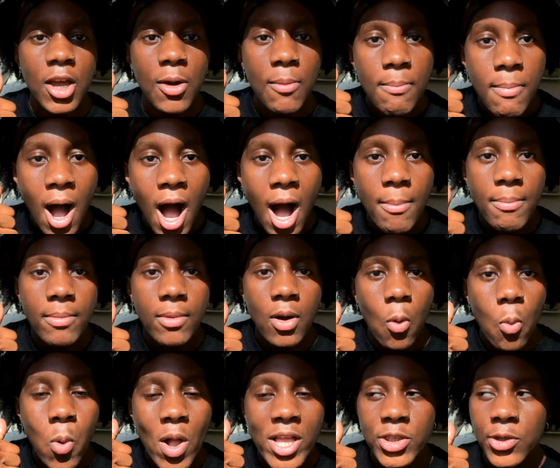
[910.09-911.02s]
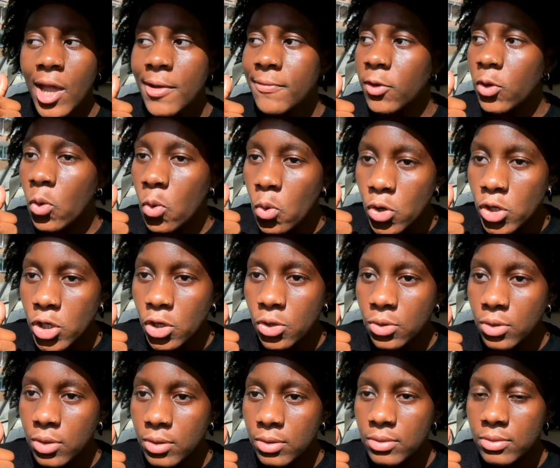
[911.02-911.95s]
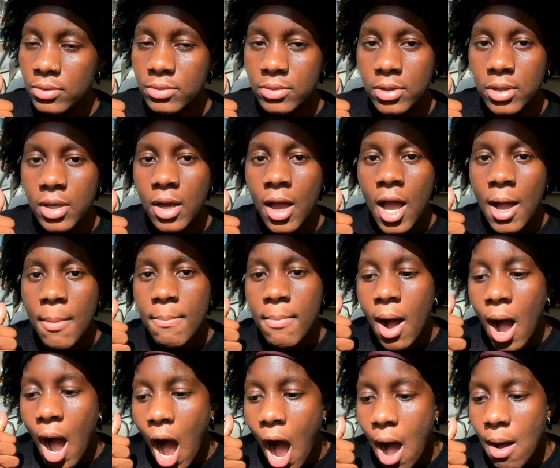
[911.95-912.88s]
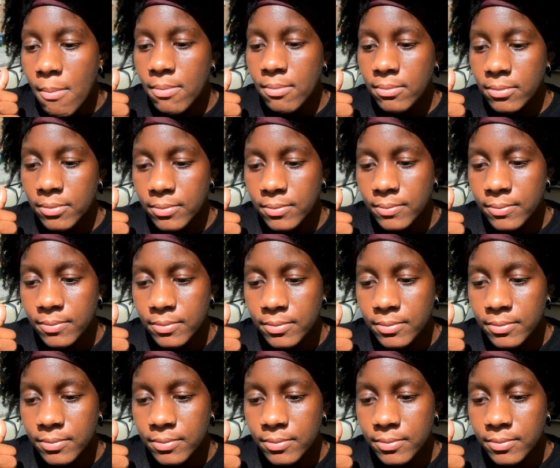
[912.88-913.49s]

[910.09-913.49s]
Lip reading: Mom, when do I ever call you? Mom!